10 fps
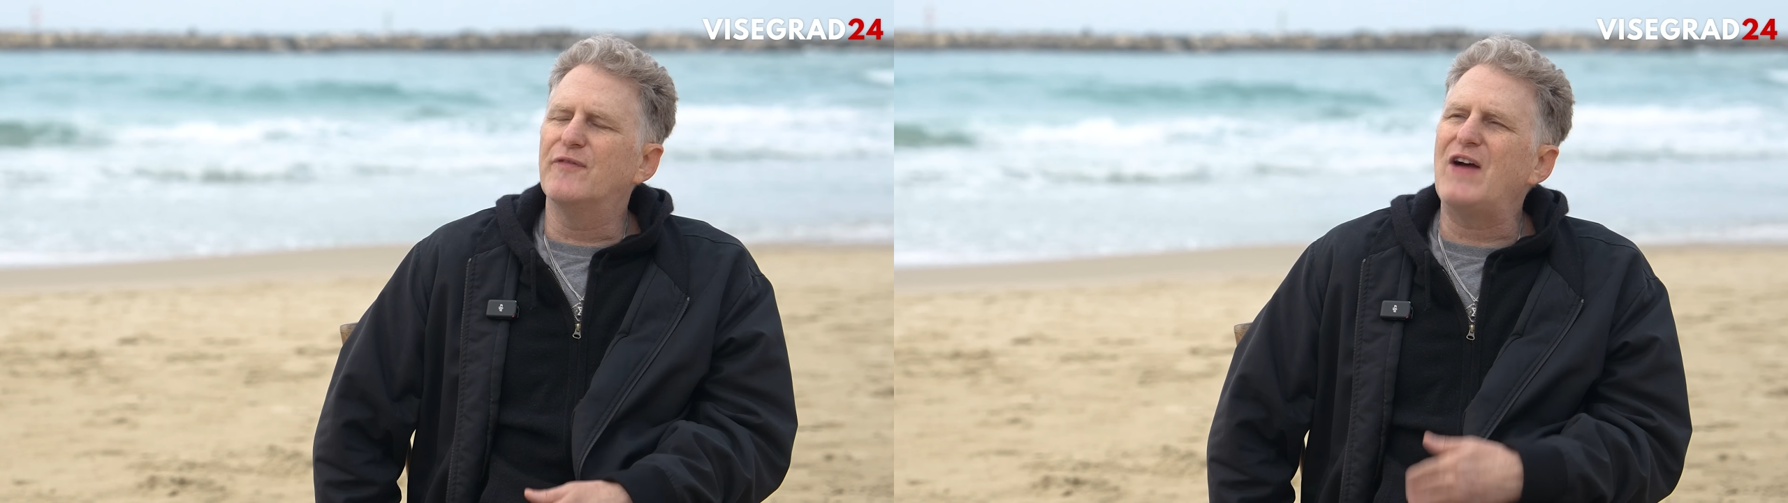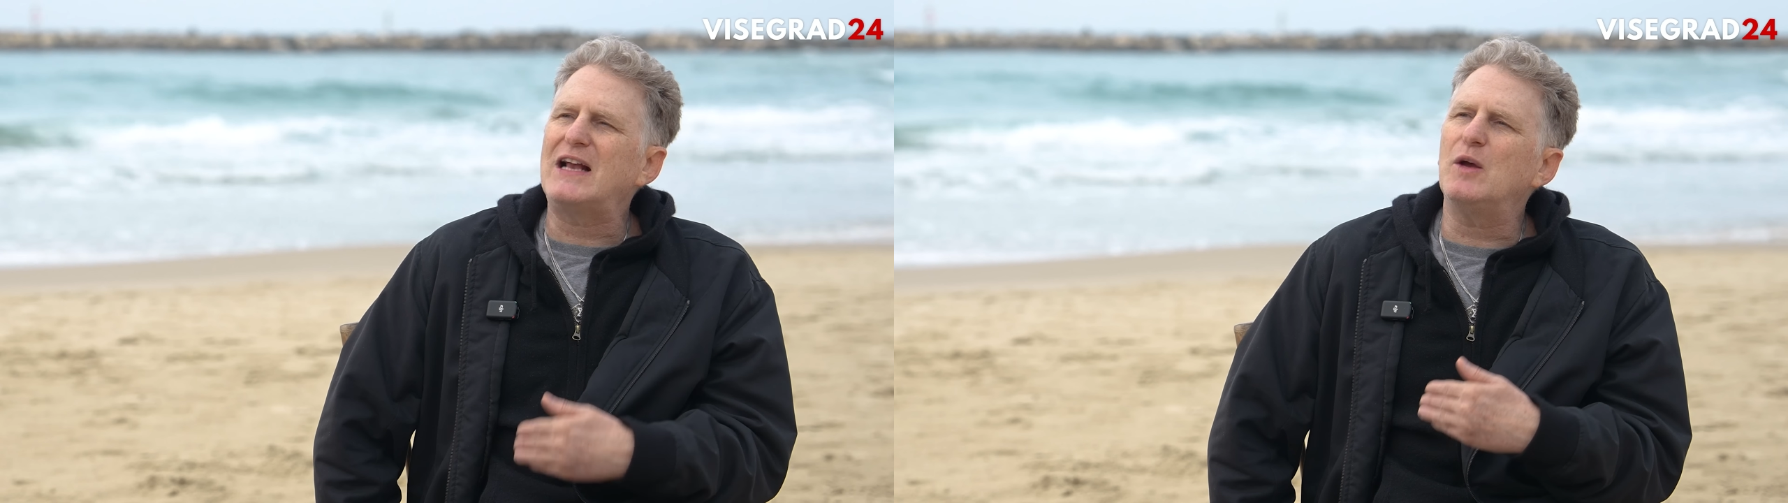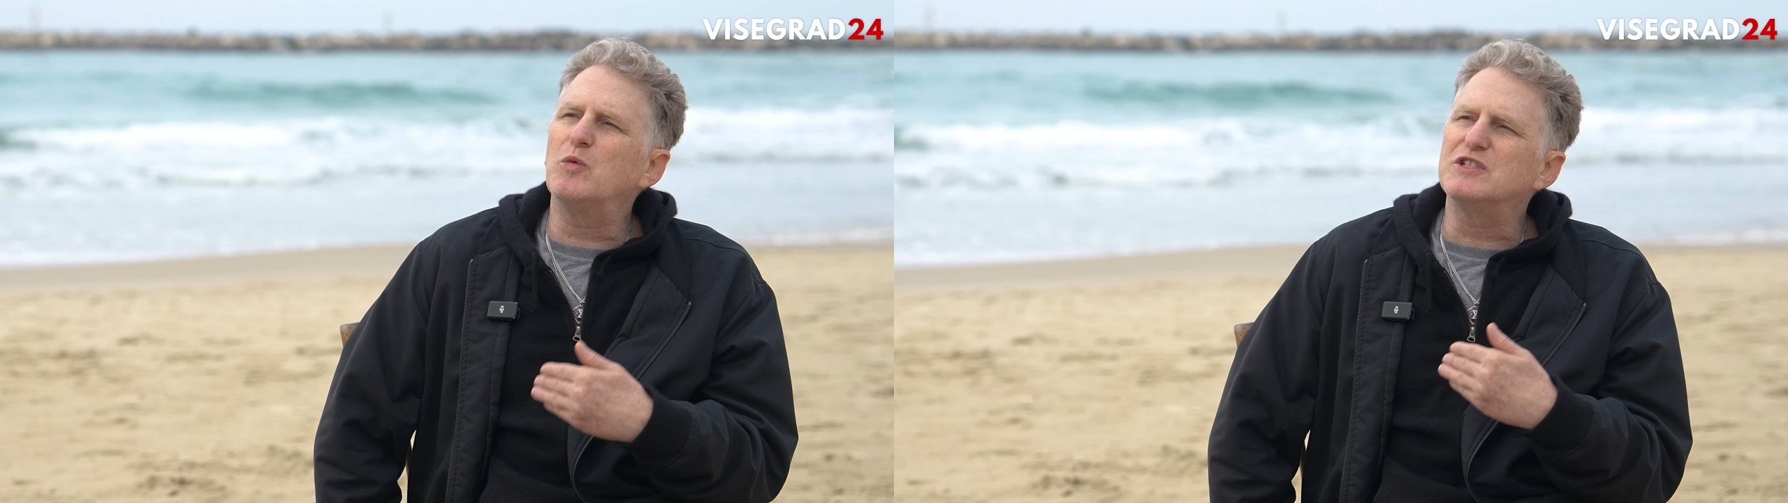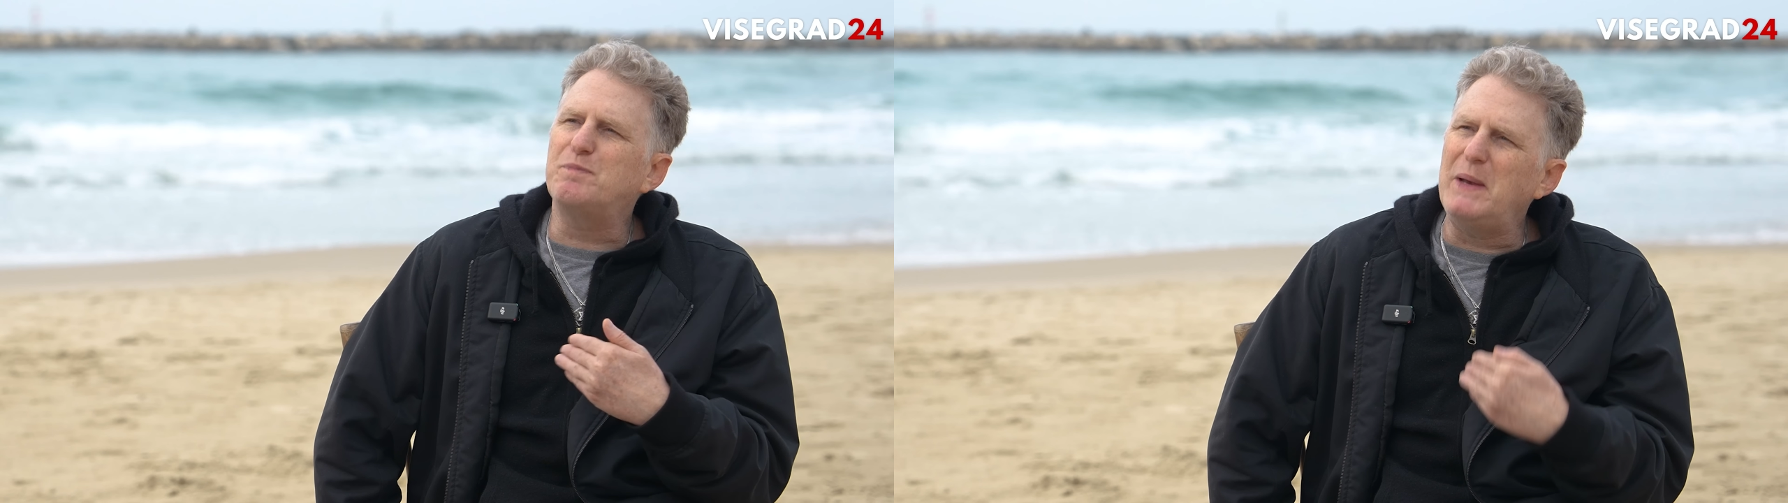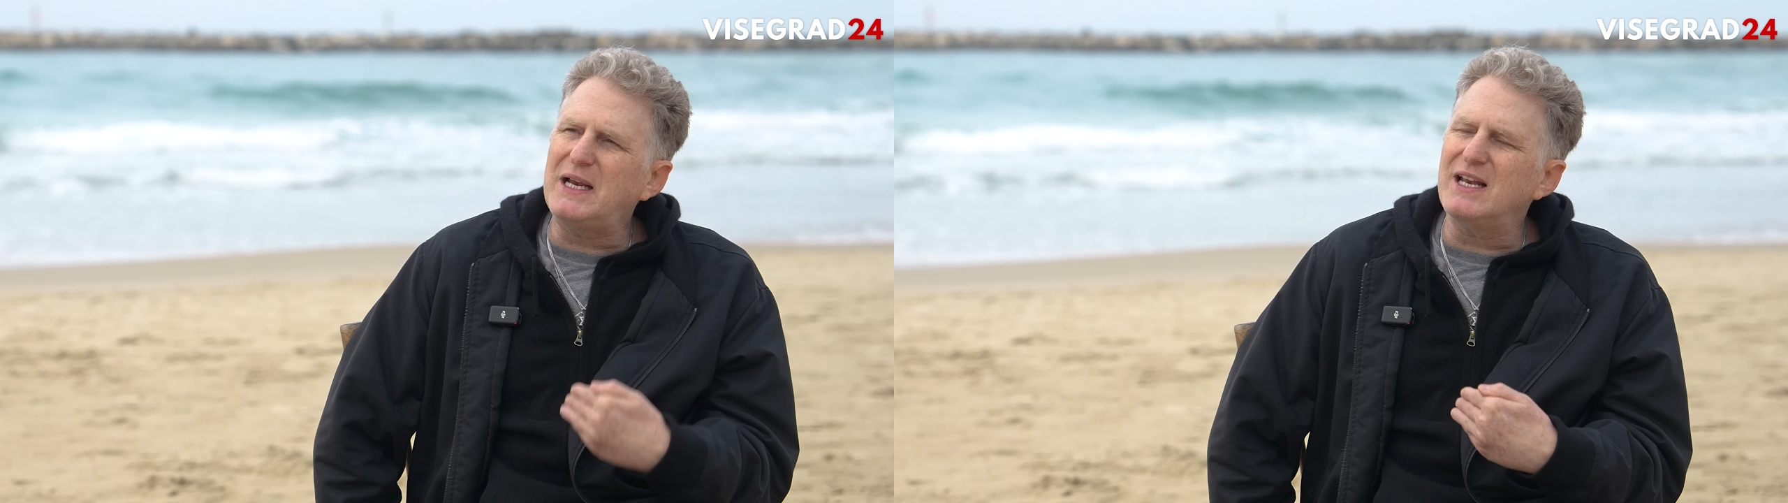the fact that we're
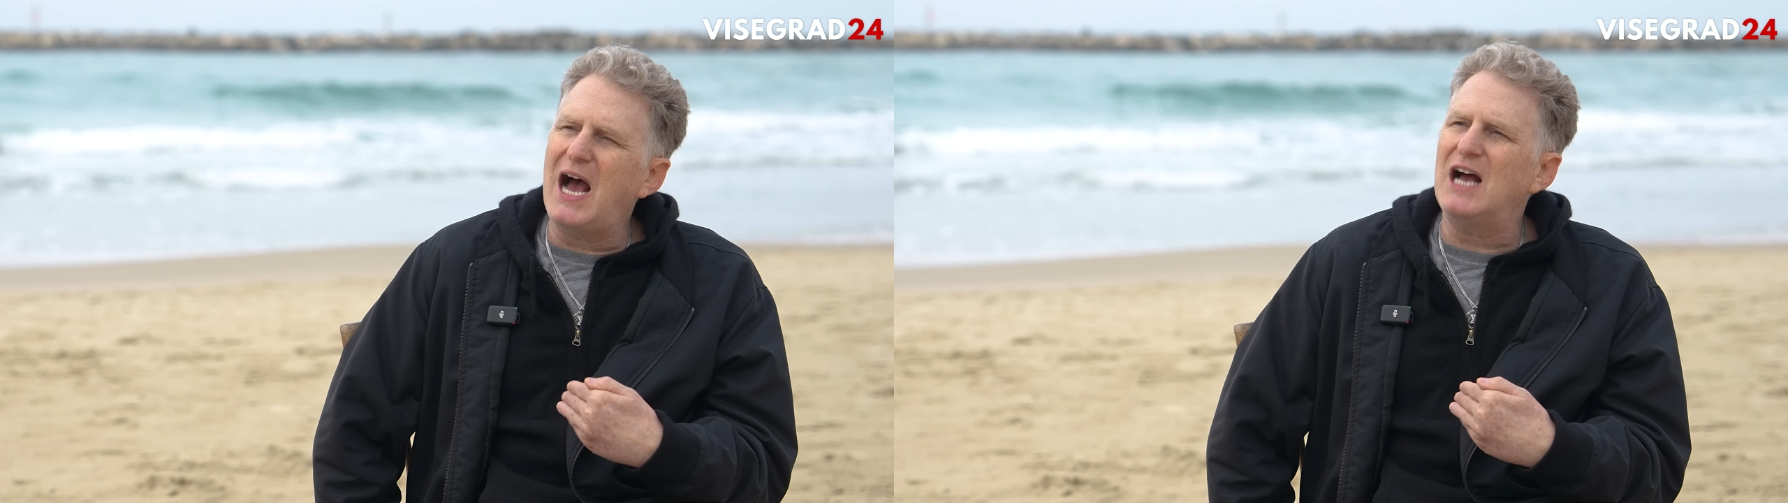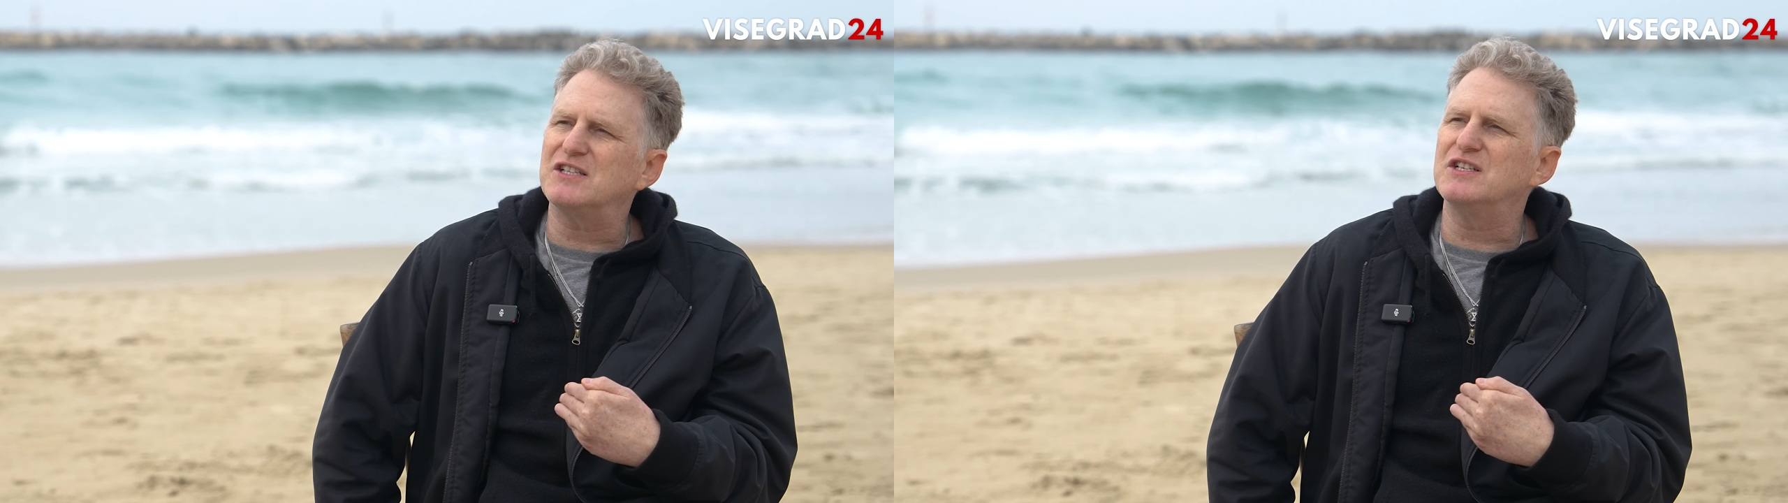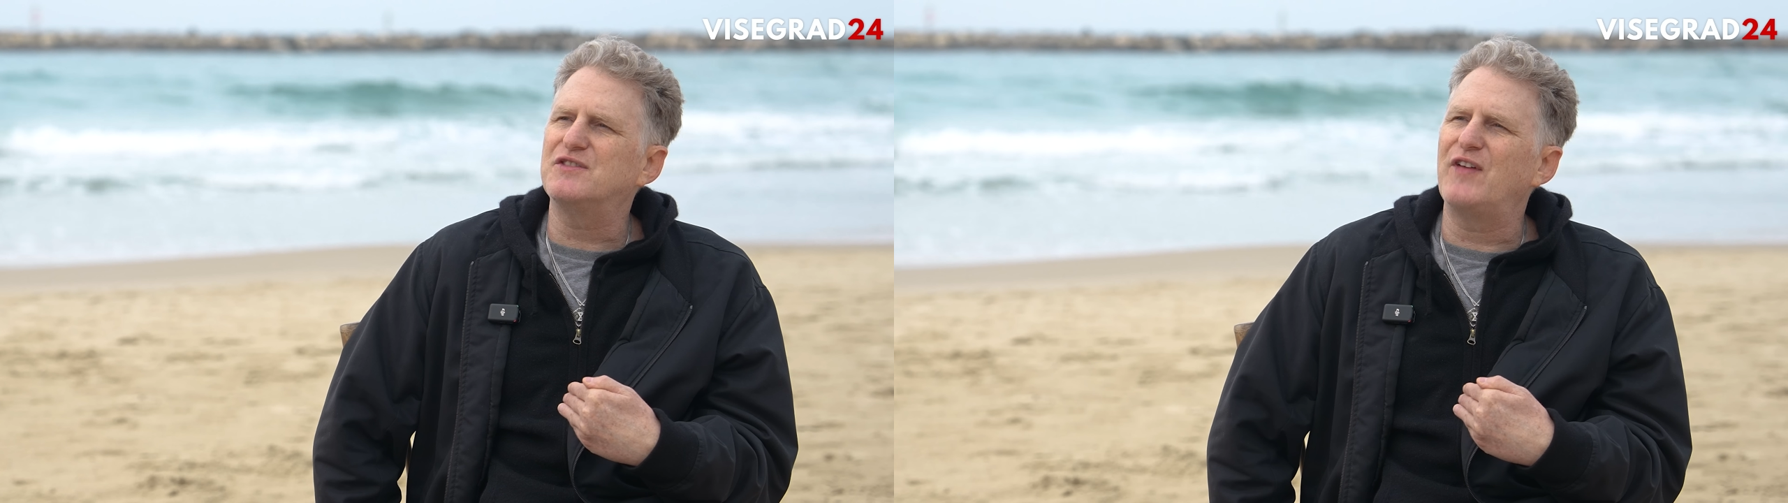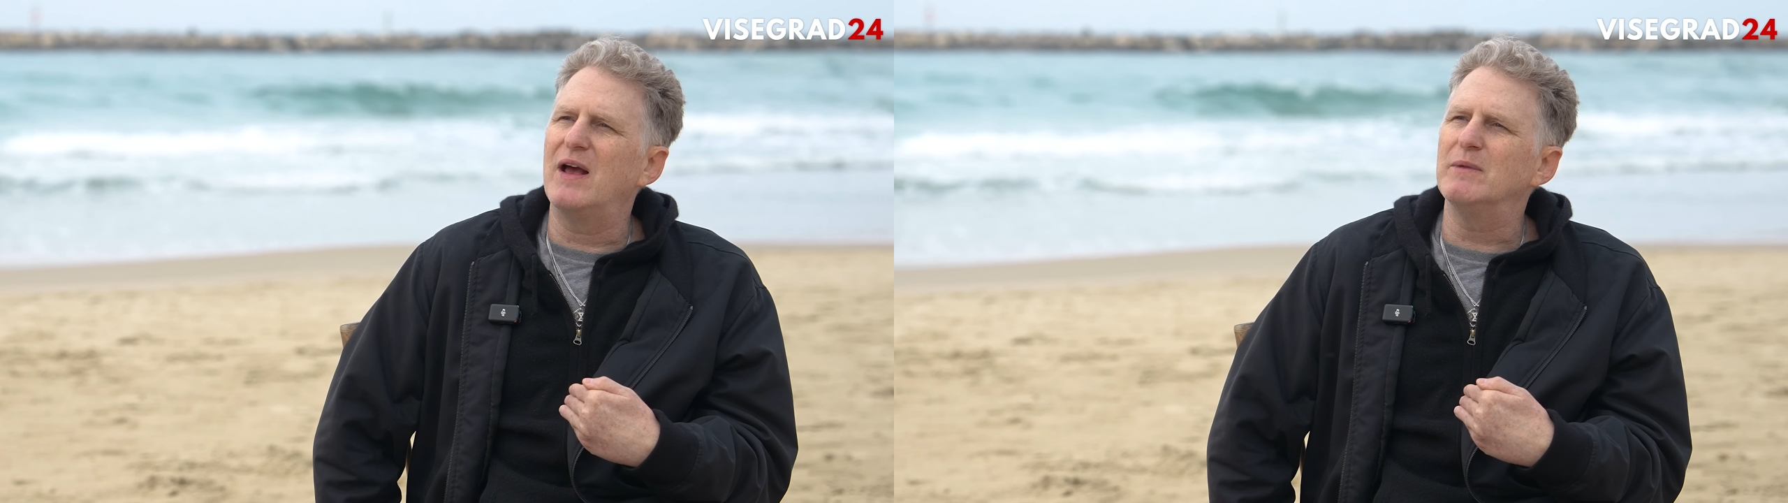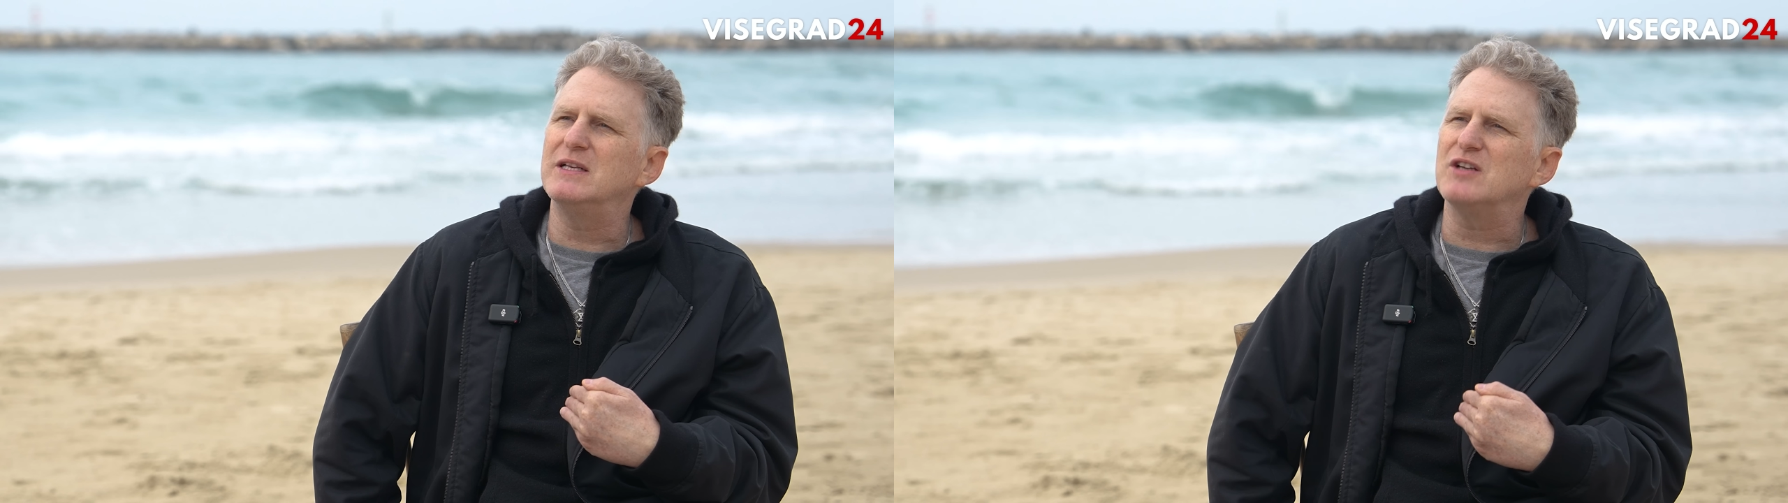speaking to hostage
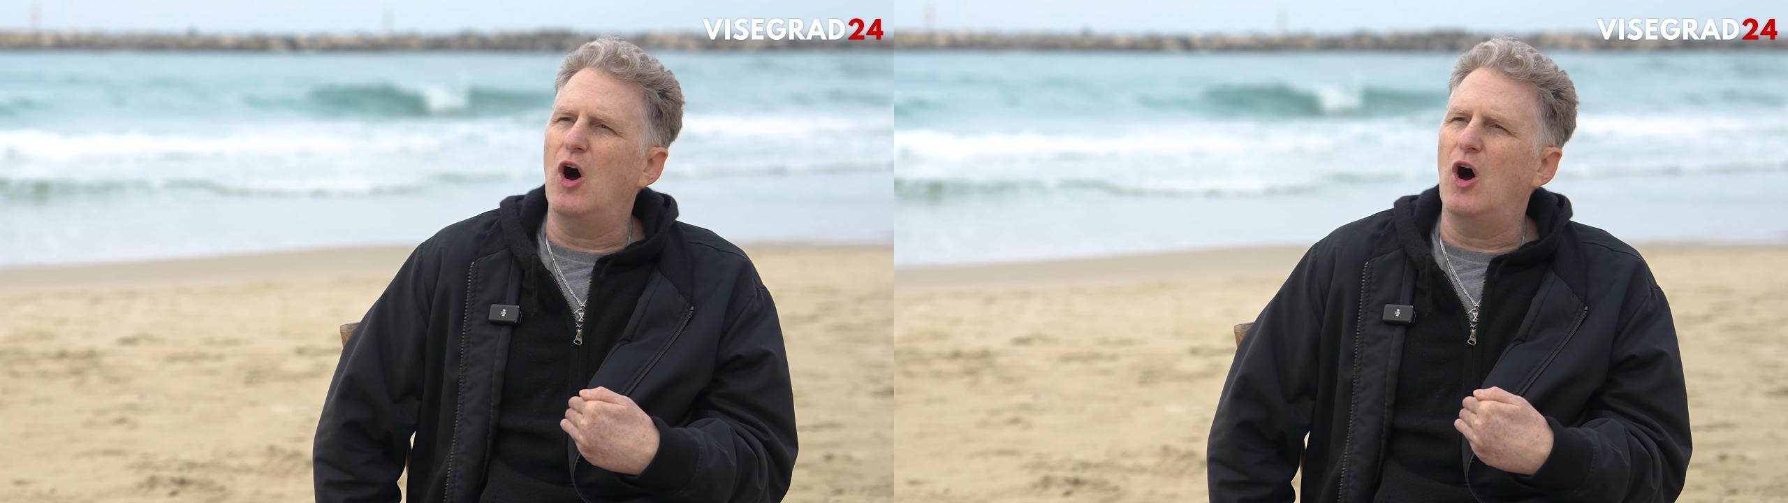families